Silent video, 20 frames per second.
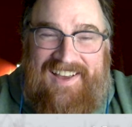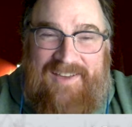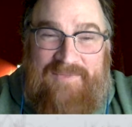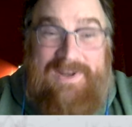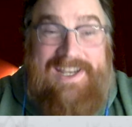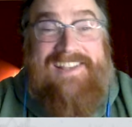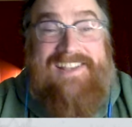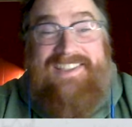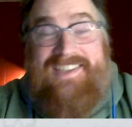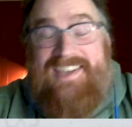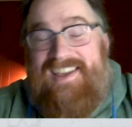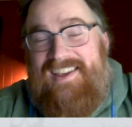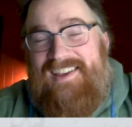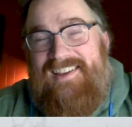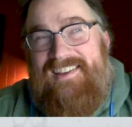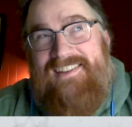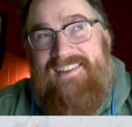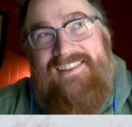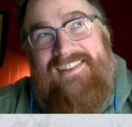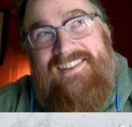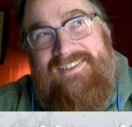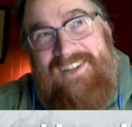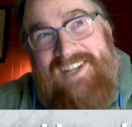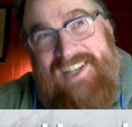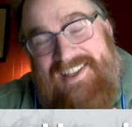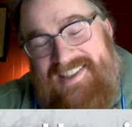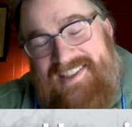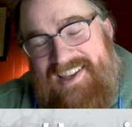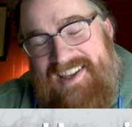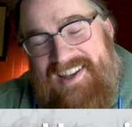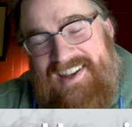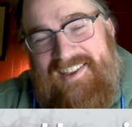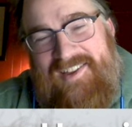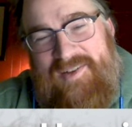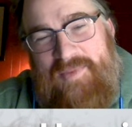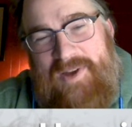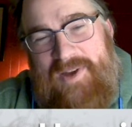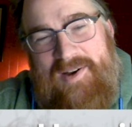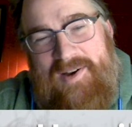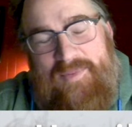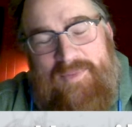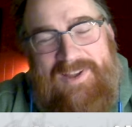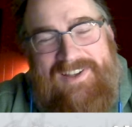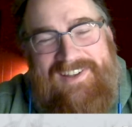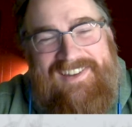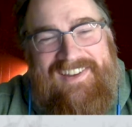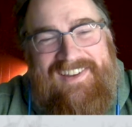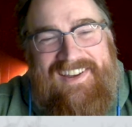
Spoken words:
We did see another bear, but